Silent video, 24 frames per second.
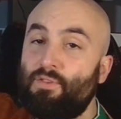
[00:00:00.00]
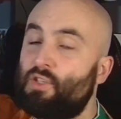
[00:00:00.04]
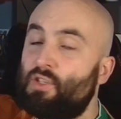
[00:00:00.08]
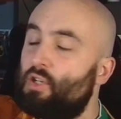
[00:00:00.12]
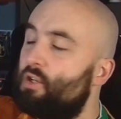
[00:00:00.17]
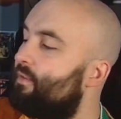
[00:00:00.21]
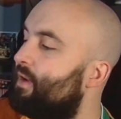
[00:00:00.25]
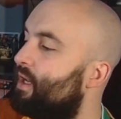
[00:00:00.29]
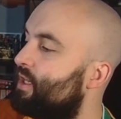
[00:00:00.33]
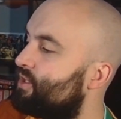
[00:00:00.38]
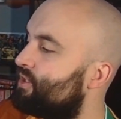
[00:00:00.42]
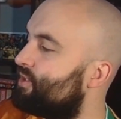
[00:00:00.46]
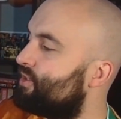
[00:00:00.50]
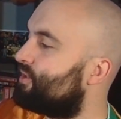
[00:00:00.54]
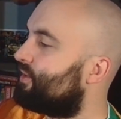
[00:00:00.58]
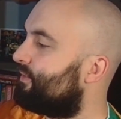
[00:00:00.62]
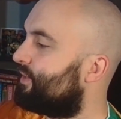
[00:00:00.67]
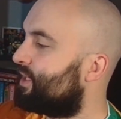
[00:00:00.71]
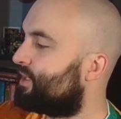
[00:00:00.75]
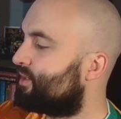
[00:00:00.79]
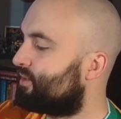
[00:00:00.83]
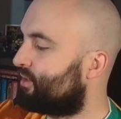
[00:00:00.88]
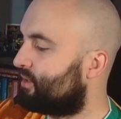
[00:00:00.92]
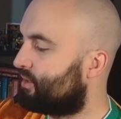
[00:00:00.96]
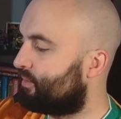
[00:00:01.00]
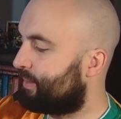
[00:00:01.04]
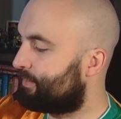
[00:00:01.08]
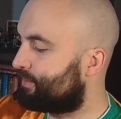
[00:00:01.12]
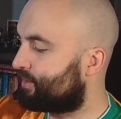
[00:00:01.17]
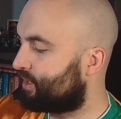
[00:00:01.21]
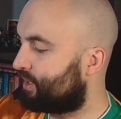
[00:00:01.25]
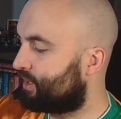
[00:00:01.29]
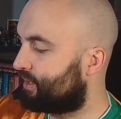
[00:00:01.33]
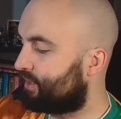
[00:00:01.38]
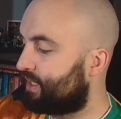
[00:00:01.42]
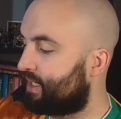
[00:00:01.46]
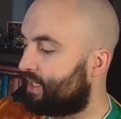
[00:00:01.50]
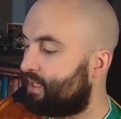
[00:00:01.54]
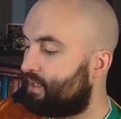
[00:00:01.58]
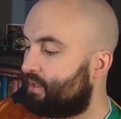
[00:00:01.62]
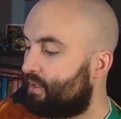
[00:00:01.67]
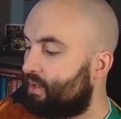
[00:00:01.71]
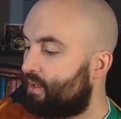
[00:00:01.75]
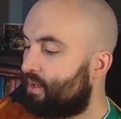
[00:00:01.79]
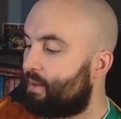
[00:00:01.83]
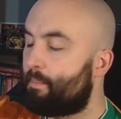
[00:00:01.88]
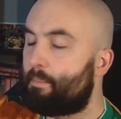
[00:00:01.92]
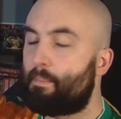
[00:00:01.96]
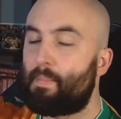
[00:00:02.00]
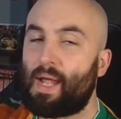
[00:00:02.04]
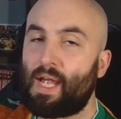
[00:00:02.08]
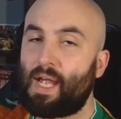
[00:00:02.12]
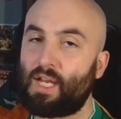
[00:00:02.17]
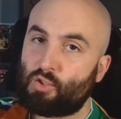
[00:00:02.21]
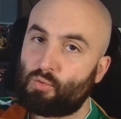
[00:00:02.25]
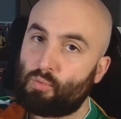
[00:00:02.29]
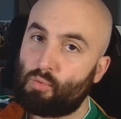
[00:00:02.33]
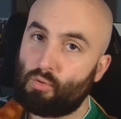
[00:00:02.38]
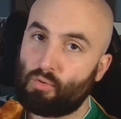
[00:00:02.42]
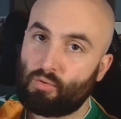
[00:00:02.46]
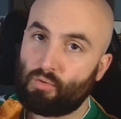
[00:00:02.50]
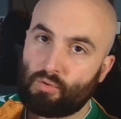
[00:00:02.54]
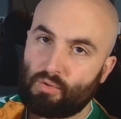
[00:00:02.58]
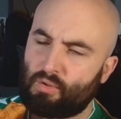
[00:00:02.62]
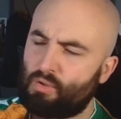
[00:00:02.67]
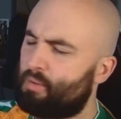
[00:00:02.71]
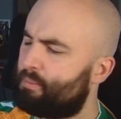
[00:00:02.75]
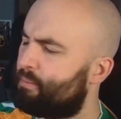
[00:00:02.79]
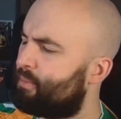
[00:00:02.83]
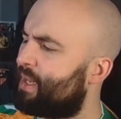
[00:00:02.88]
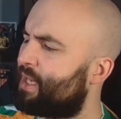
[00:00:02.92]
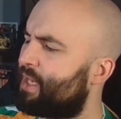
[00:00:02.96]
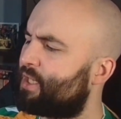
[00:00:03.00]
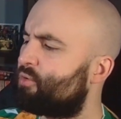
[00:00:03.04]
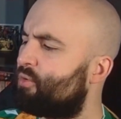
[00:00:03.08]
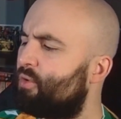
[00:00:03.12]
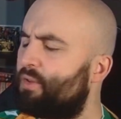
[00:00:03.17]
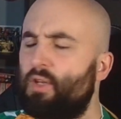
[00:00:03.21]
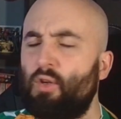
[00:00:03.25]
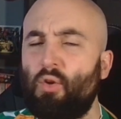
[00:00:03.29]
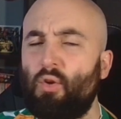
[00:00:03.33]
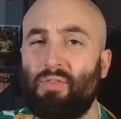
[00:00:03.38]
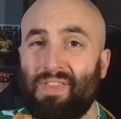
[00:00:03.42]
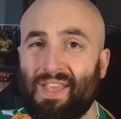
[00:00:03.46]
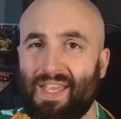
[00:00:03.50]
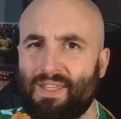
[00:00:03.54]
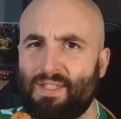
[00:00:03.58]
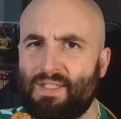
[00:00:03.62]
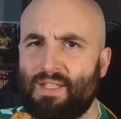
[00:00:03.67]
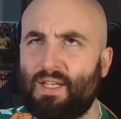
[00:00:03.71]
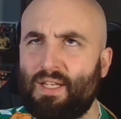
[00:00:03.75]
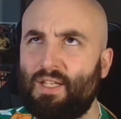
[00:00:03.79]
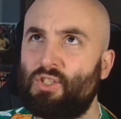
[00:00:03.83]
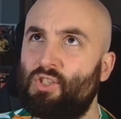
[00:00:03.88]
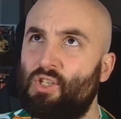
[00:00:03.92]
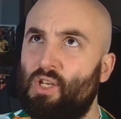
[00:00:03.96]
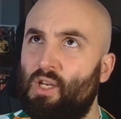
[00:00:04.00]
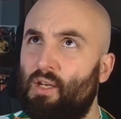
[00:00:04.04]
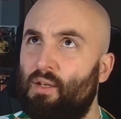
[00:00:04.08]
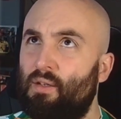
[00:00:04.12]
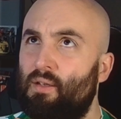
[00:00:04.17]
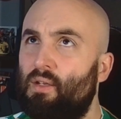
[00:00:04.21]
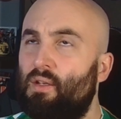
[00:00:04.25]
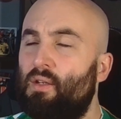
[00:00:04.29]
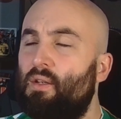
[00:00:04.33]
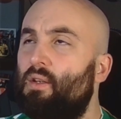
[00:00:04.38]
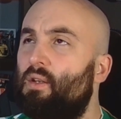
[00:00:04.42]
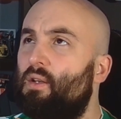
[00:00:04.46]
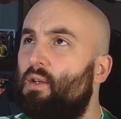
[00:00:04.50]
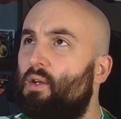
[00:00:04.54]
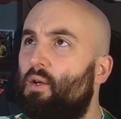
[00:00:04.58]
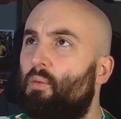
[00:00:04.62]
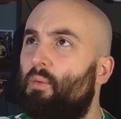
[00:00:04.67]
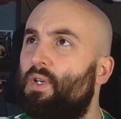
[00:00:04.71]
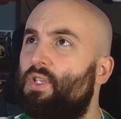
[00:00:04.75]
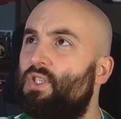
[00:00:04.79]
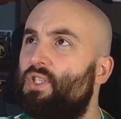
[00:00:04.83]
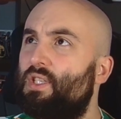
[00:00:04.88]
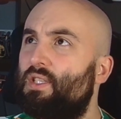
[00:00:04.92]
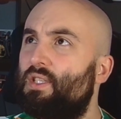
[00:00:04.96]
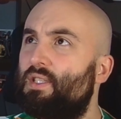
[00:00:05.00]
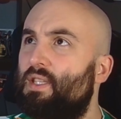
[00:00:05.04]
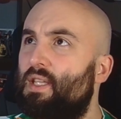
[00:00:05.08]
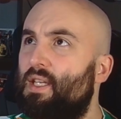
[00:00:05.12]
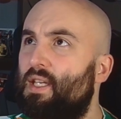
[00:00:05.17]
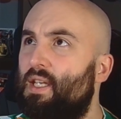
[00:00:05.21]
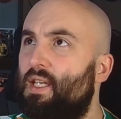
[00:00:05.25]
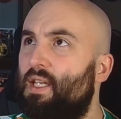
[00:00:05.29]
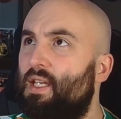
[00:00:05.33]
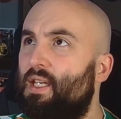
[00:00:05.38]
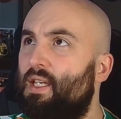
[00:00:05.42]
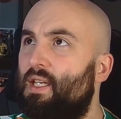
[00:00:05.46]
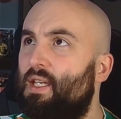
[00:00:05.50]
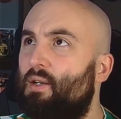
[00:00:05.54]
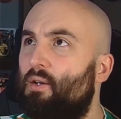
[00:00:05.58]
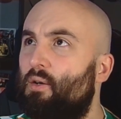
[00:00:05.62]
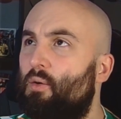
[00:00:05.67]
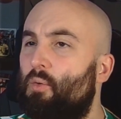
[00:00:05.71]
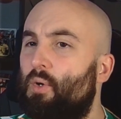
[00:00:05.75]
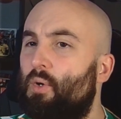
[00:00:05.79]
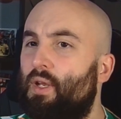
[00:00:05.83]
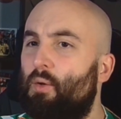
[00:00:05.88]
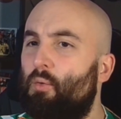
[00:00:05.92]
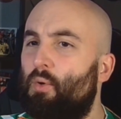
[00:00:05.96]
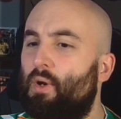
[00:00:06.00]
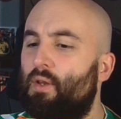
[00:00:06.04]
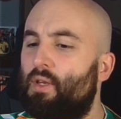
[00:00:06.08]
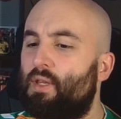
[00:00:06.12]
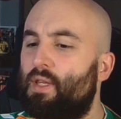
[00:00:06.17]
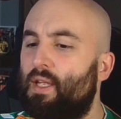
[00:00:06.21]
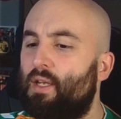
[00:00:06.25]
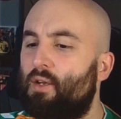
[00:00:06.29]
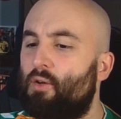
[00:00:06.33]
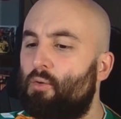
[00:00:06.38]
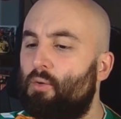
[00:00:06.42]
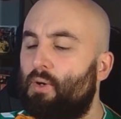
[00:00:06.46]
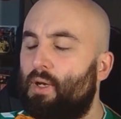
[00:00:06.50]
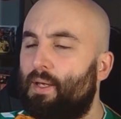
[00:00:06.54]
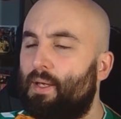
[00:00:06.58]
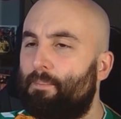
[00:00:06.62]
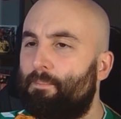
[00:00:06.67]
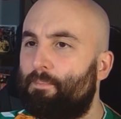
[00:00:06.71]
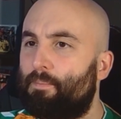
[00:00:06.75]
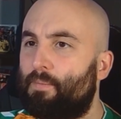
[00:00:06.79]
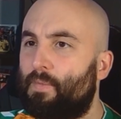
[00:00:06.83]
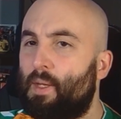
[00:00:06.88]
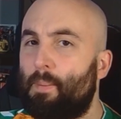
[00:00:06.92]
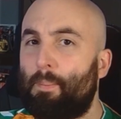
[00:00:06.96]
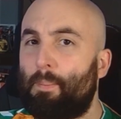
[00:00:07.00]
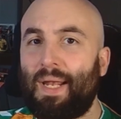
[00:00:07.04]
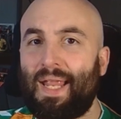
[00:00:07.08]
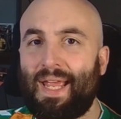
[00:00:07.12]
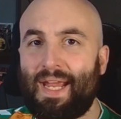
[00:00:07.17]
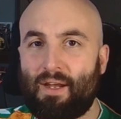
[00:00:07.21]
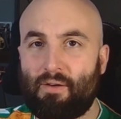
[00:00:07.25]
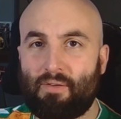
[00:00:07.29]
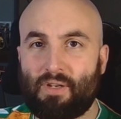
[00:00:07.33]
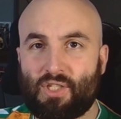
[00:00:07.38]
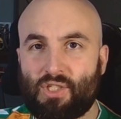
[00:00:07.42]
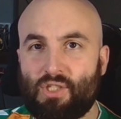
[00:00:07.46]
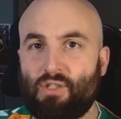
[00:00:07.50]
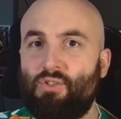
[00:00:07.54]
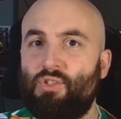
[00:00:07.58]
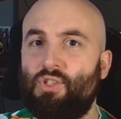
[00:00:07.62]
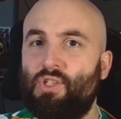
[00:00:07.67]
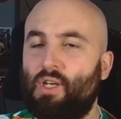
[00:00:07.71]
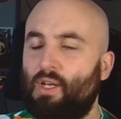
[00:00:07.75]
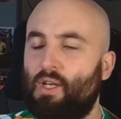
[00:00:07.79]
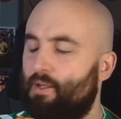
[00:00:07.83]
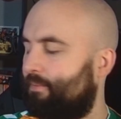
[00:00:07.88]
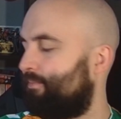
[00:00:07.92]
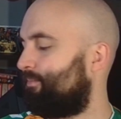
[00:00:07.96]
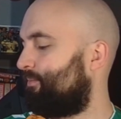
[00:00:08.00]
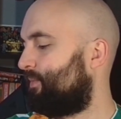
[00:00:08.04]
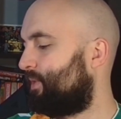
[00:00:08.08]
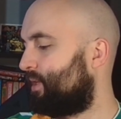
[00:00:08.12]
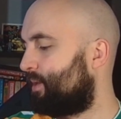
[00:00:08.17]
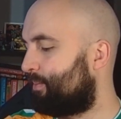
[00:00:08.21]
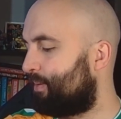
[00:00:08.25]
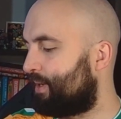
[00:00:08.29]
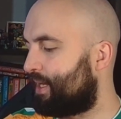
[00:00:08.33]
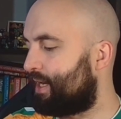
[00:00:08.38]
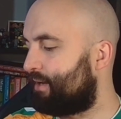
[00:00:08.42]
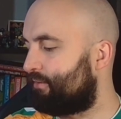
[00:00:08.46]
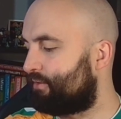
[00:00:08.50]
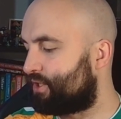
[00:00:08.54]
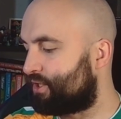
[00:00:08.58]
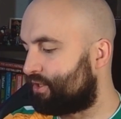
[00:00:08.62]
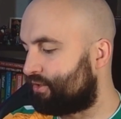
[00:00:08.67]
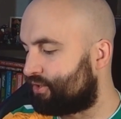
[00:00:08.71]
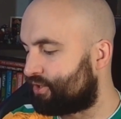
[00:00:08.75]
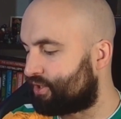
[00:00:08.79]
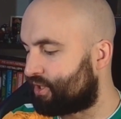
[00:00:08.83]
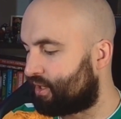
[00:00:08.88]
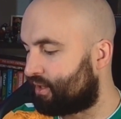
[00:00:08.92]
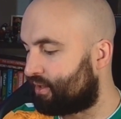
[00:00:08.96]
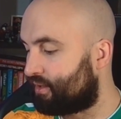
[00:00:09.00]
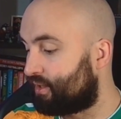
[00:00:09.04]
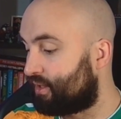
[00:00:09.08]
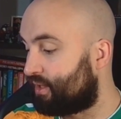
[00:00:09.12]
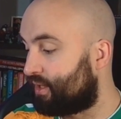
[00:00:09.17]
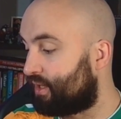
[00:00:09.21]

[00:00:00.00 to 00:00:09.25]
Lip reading: 2 versions of this on the website. The the authentic shirt, which is what did they call it? The player issue shirt. Player issue shirt